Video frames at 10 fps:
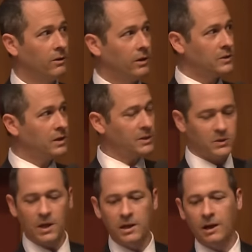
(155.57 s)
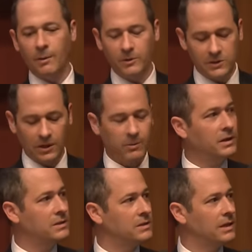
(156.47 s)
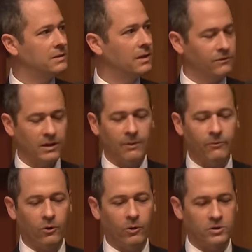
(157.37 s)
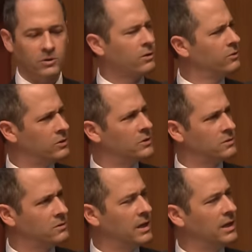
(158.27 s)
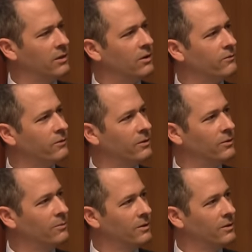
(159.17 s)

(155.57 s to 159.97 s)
Okay, Scott's standing up and is telling me I need to take, have time for questions. Or are you just taking off? Are you?